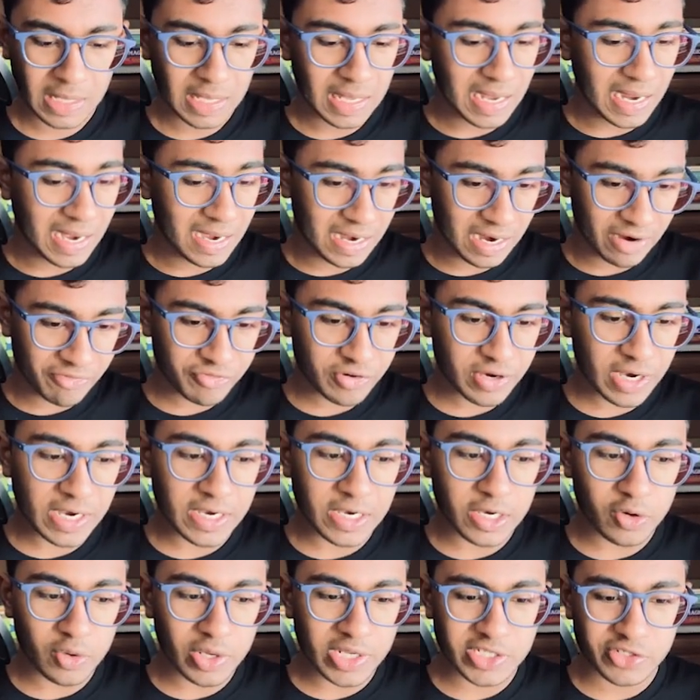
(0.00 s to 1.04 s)
And after knight
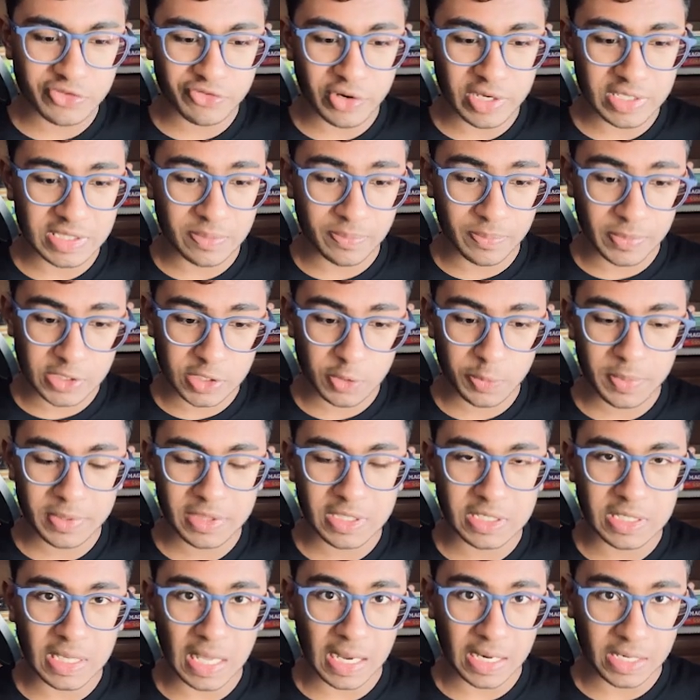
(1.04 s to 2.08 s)
into h five, the bishop is
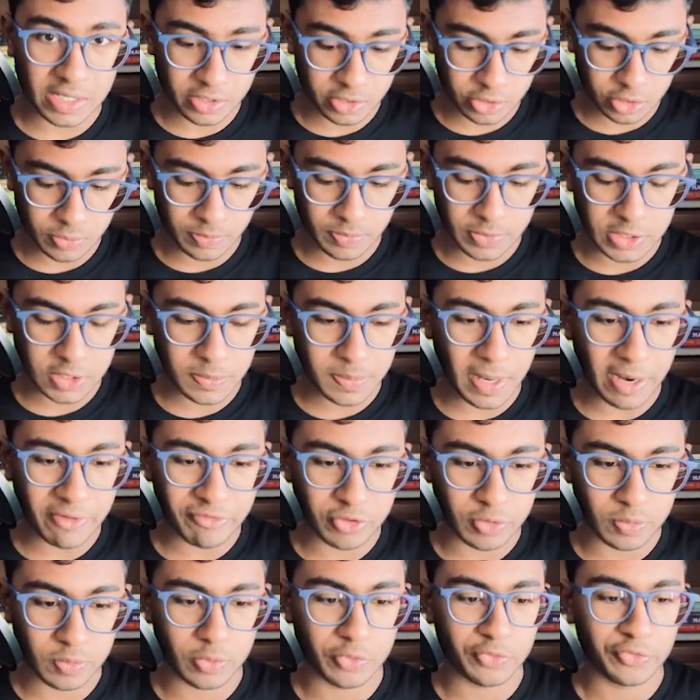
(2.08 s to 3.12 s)
attacked. So the bishop have
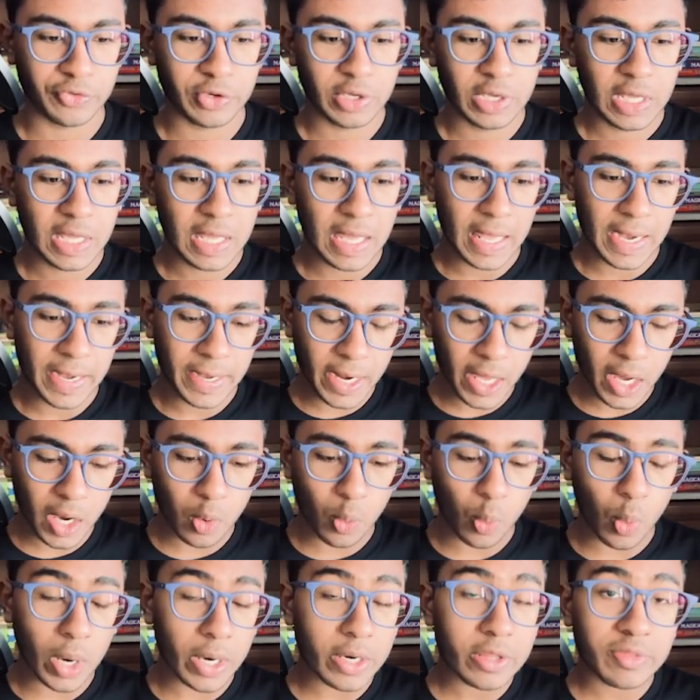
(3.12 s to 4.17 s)
to move. And now,
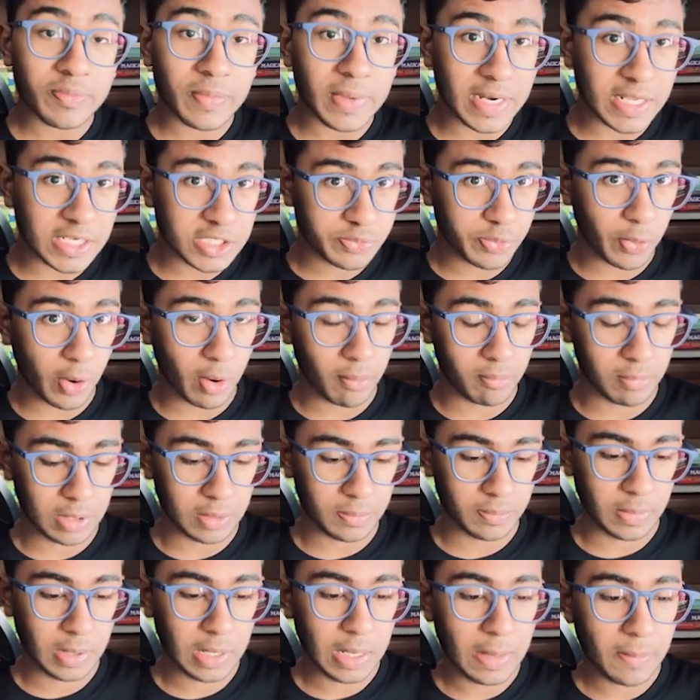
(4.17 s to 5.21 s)
what is my next problem?
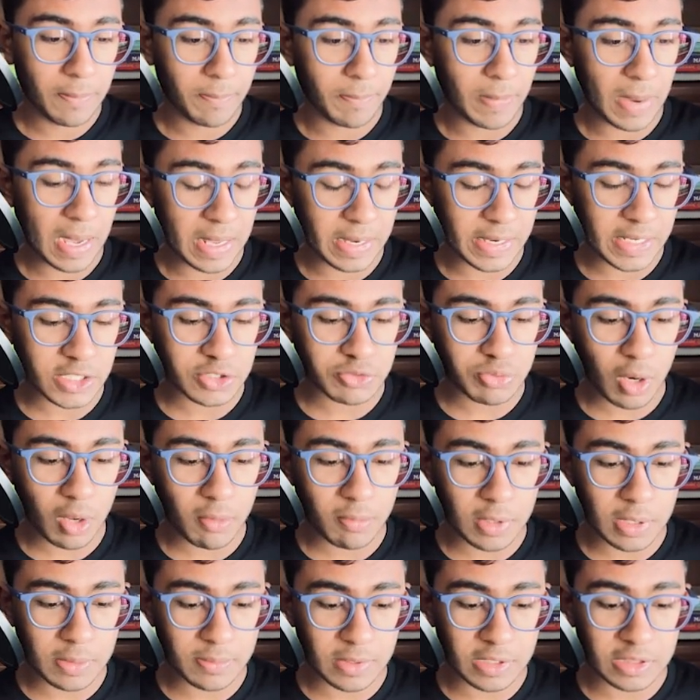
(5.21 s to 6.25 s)
My next problem is